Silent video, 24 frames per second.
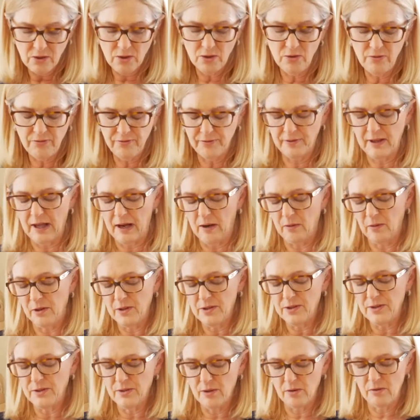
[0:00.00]
2
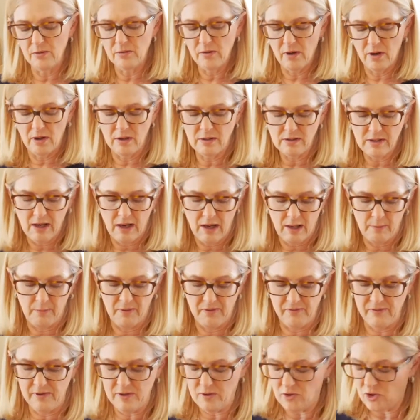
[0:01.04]
flowers sewn on top
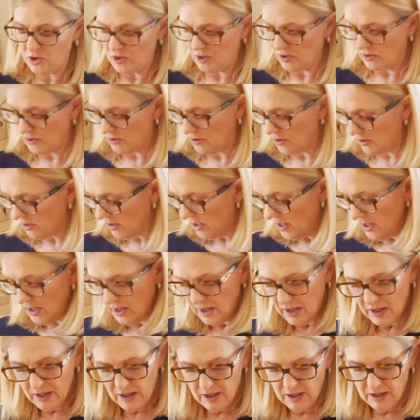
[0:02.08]
of each other,
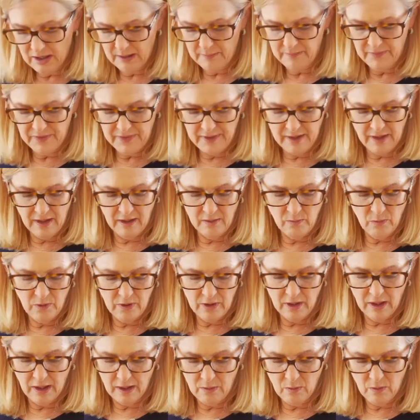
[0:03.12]
then
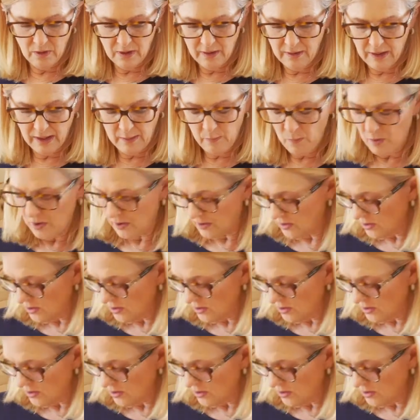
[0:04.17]
what I want to